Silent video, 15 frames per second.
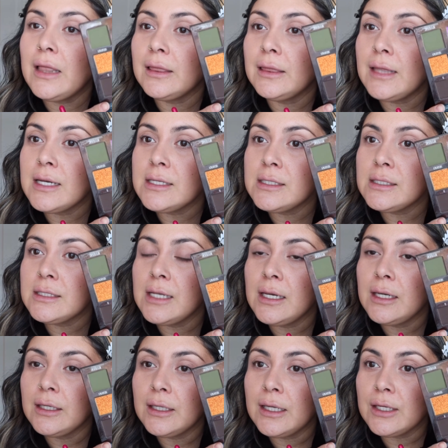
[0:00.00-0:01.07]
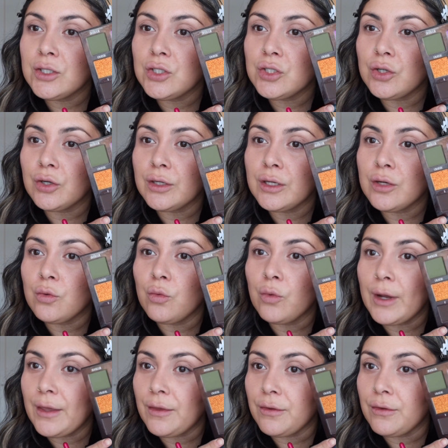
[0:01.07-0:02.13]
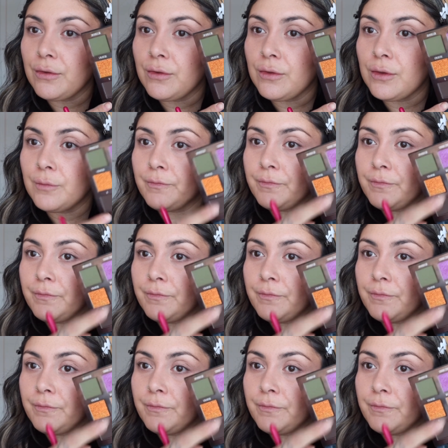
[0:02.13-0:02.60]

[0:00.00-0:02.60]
Let's get started with